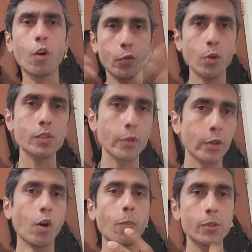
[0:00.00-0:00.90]
Of course, if you're
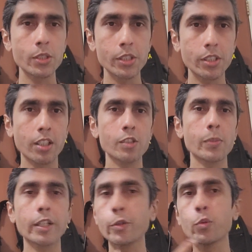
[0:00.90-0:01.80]
an opposition third
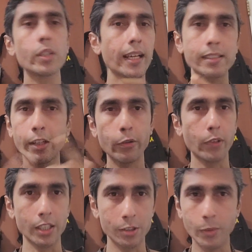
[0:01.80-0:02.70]
speaker, you do the exact
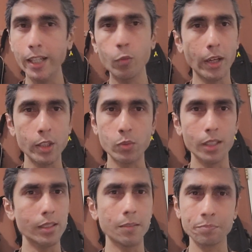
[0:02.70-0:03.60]
reverse, right? Vice
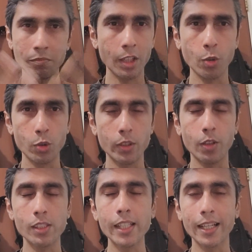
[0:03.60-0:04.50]
versa. Goes
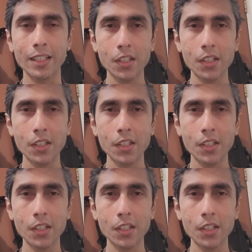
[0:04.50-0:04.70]
without saying,